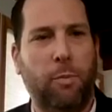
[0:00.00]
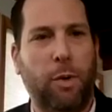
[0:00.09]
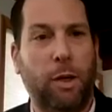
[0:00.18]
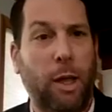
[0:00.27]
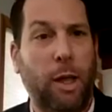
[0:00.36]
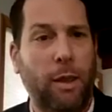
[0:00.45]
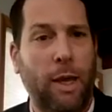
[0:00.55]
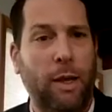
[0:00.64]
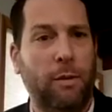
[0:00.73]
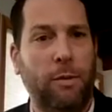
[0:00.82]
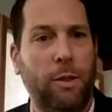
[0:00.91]
But a lot of
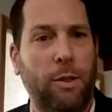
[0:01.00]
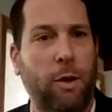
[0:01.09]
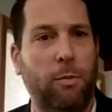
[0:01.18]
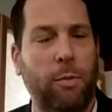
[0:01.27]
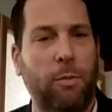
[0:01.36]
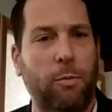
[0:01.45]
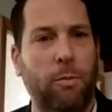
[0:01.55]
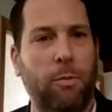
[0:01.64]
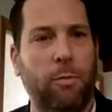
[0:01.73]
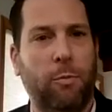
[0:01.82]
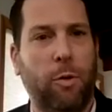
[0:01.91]
that, you know,
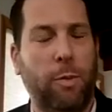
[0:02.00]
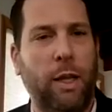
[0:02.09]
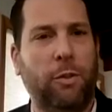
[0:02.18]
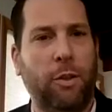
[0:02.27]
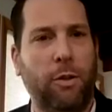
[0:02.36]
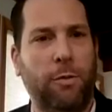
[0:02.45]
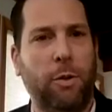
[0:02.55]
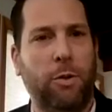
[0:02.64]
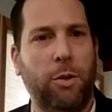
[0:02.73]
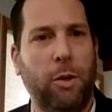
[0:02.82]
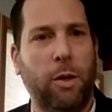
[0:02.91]
remains in the
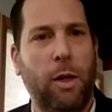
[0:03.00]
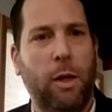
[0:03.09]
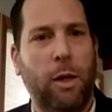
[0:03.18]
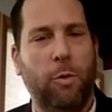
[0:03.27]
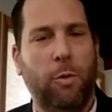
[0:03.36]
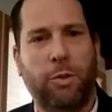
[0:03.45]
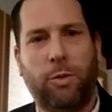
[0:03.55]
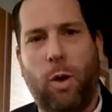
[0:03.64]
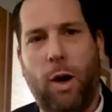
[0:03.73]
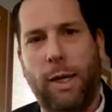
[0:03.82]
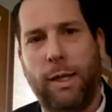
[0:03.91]
future, which is
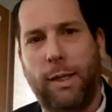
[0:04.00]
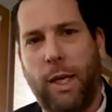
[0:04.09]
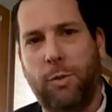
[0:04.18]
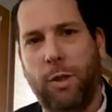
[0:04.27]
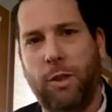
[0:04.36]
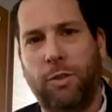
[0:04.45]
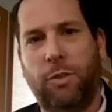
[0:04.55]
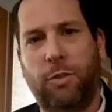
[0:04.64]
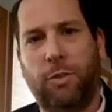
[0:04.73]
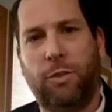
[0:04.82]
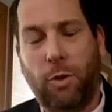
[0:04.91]
why engagement is
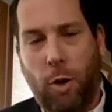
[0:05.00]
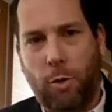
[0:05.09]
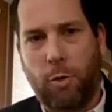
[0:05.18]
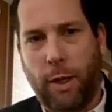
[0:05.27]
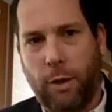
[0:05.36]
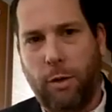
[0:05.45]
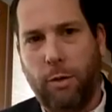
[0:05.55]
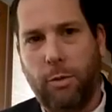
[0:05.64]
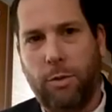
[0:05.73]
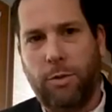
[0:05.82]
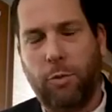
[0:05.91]
so critical
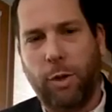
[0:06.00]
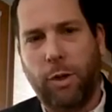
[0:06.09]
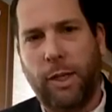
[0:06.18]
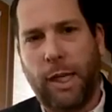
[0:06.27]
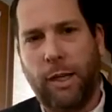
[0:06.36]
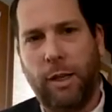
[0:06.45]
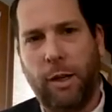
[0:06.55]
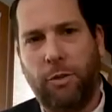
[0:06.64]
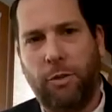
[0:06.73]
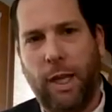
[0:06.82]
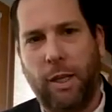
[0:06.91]
to really get an
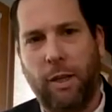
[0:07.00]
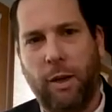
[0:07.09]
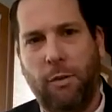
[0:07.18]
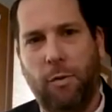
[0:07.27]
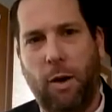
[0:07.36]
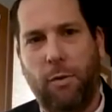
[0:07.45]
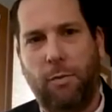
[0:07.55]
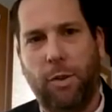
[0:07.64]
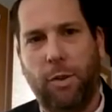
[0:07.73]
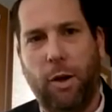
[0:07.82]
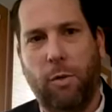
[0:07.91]
understanding of
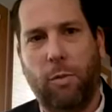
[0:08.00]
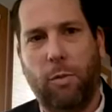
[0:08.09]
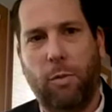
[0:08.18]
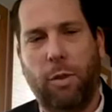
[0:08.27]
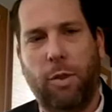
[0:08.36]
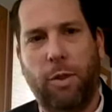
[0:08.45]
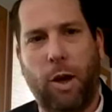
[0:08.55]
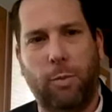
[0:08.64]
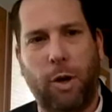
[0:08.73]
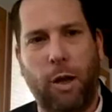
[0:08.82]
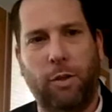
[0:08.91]
you know, the
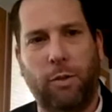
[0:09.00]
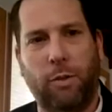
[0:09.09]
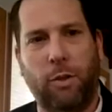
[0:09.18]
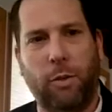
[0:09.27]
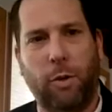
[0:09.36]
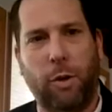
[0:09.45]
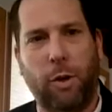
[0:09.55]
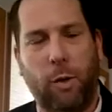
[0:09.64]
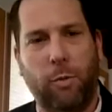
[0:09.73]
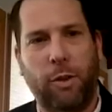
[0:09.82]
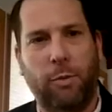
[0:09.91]
thought process that's going
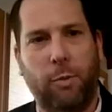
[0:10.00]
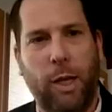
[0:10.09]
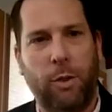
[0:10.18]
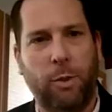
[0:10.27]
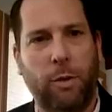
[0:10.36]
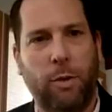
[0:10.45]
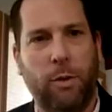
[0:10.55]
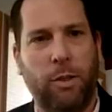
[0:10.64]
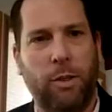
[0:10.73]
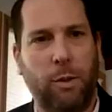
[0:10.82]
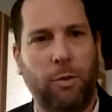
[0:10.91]
on with these management
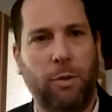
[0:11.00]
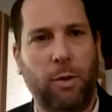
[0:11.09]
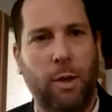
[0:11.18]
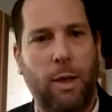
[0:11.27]
teams.